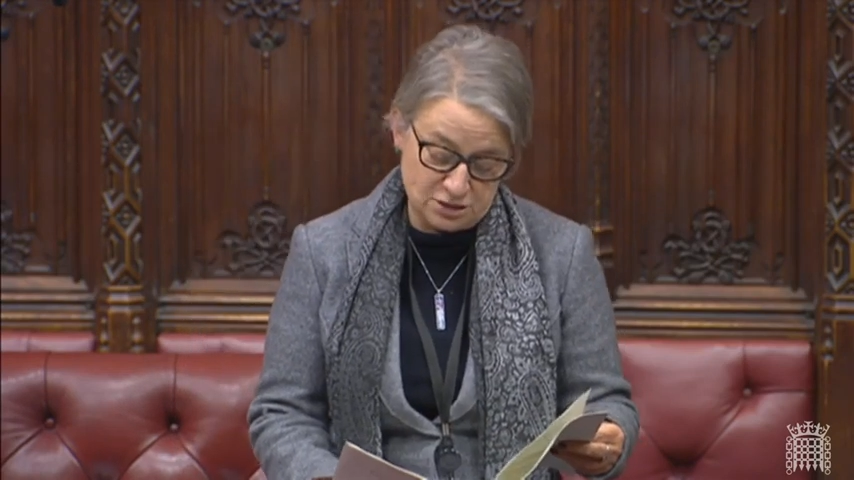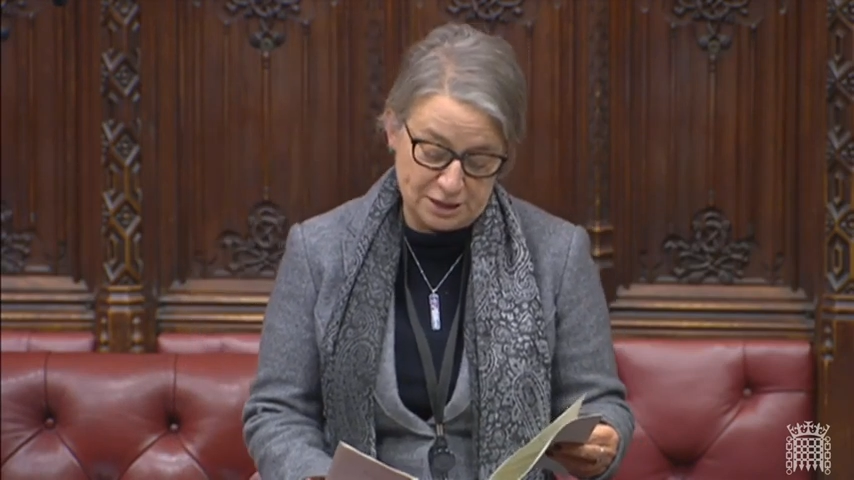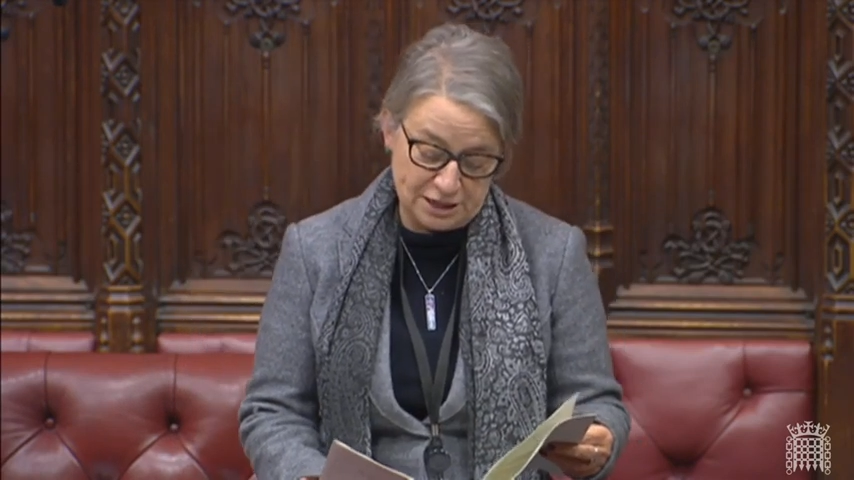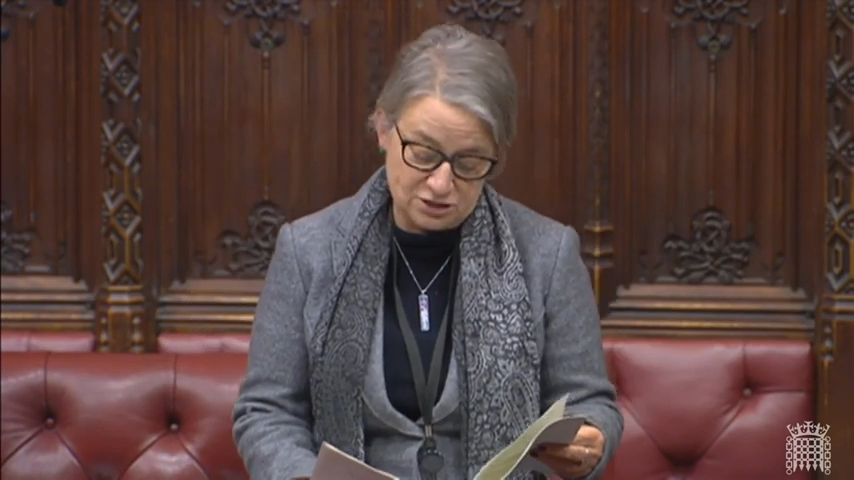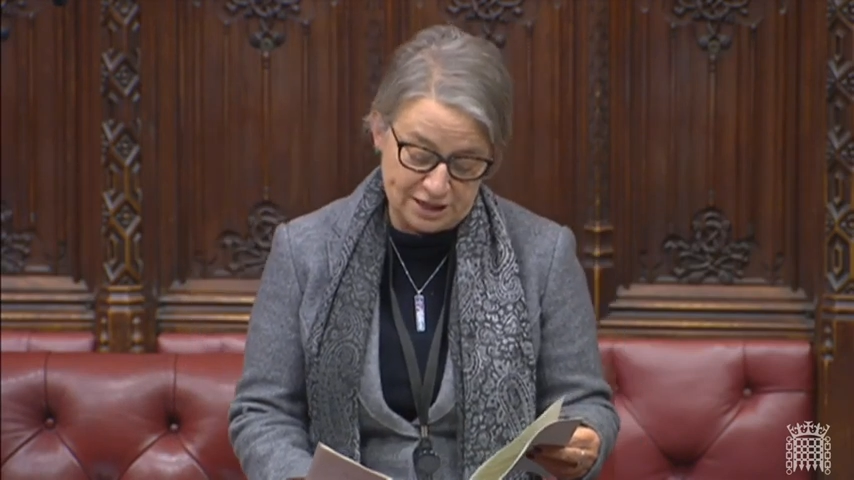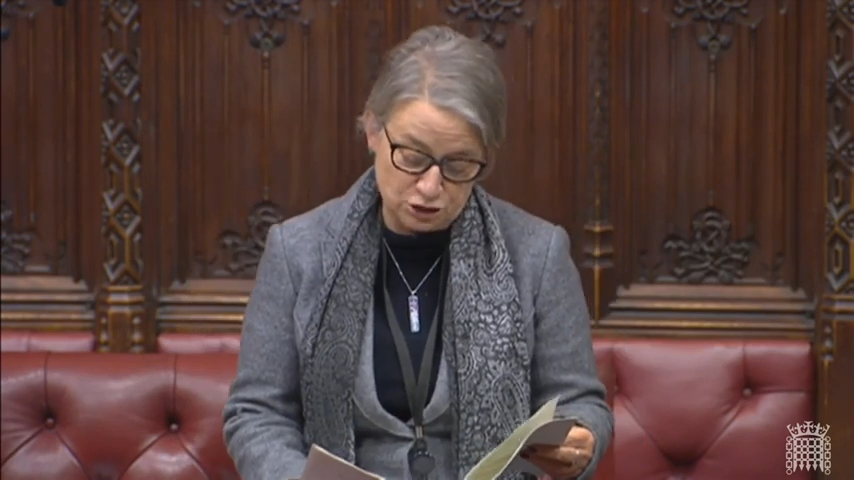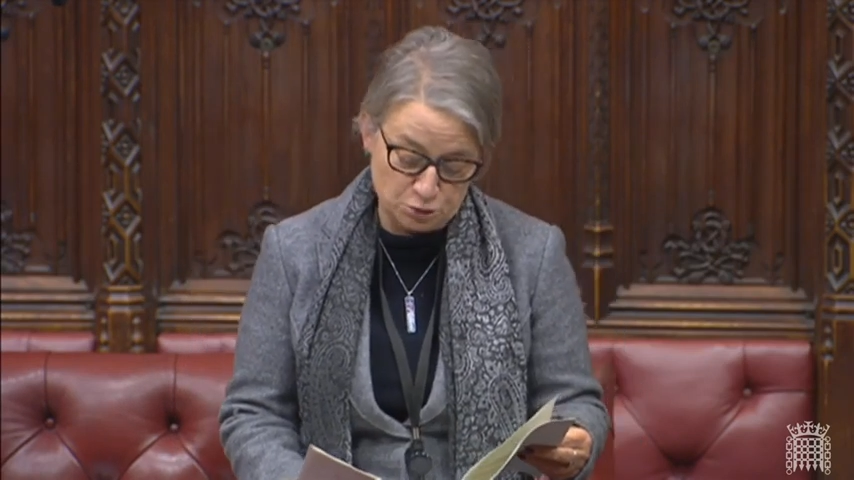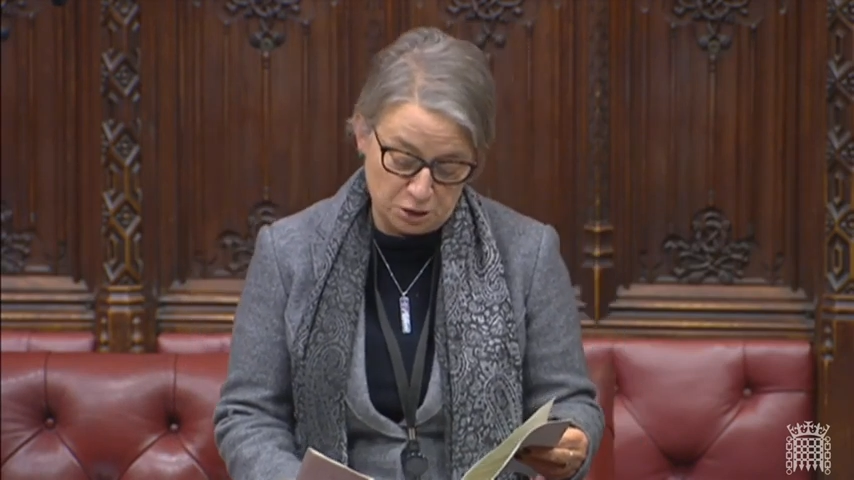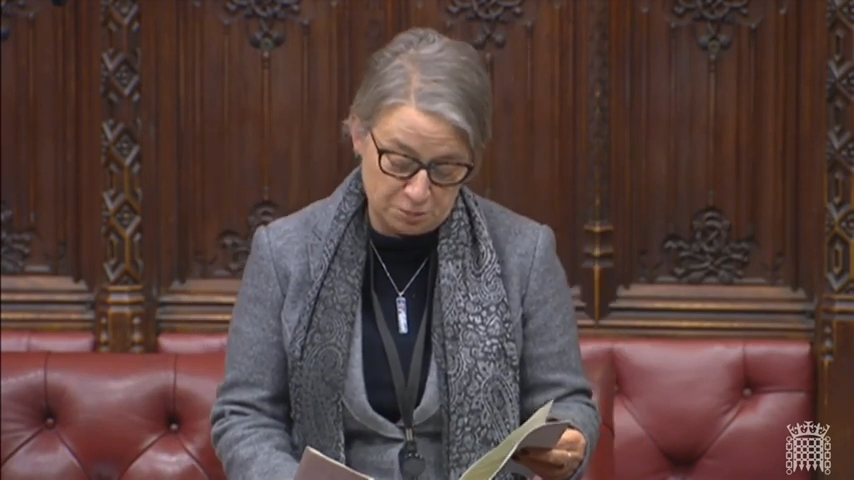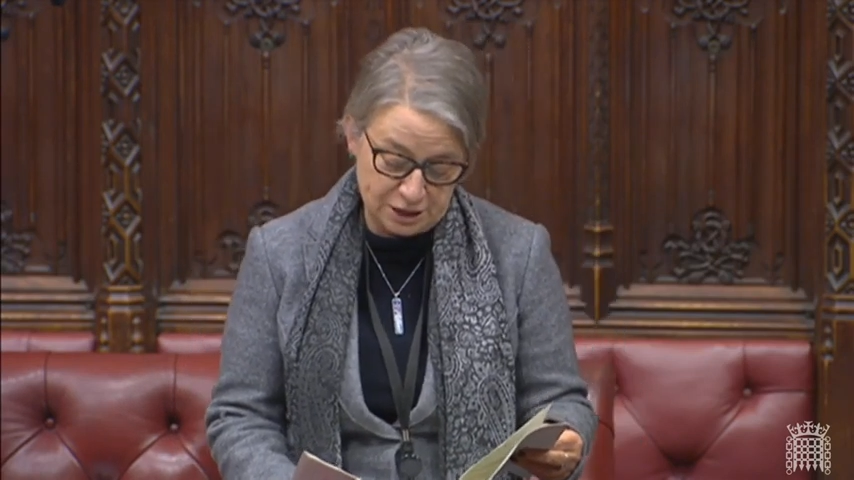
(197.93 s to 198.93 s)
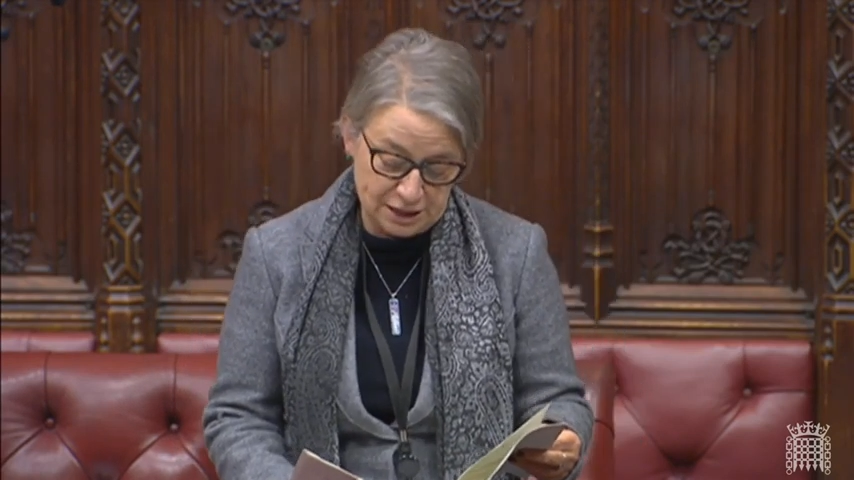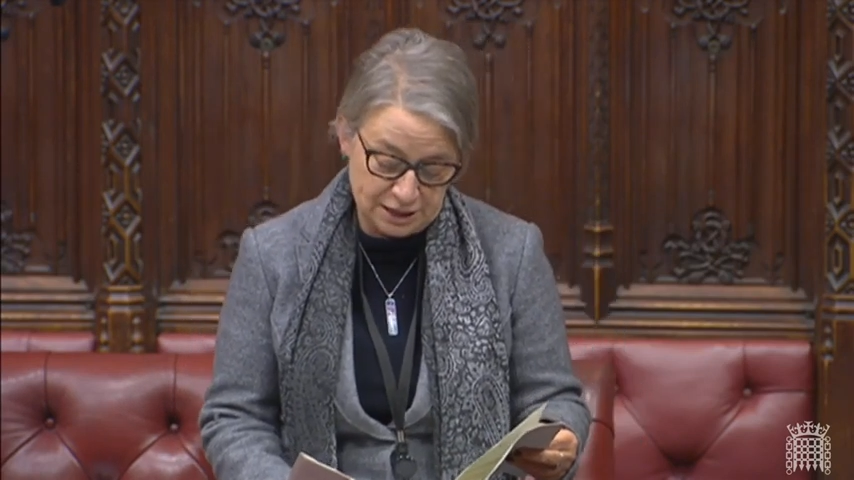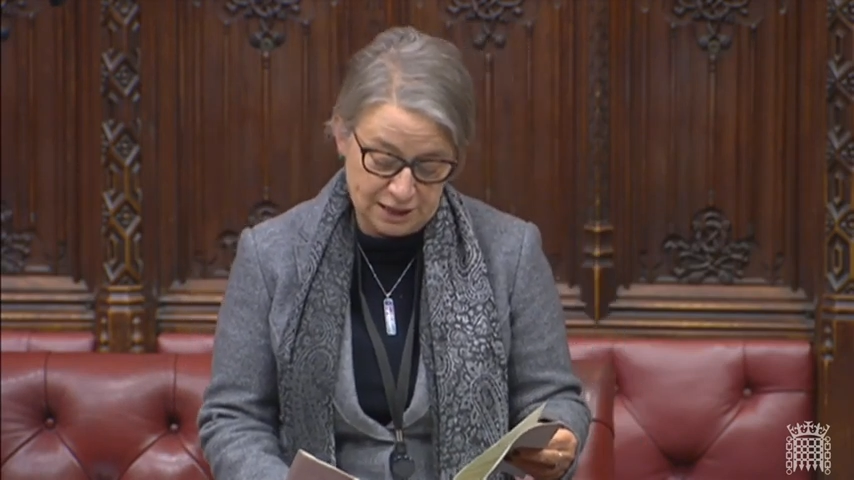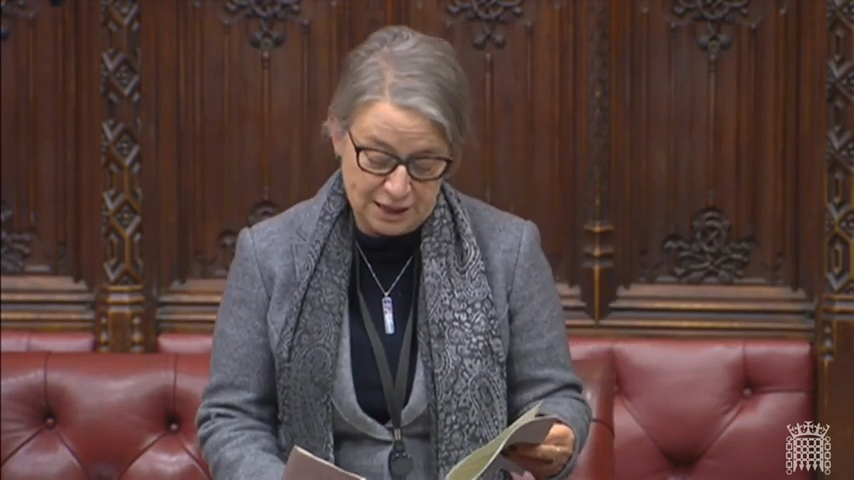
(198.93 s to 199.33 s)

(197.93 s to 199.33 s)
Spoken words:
about intellectual property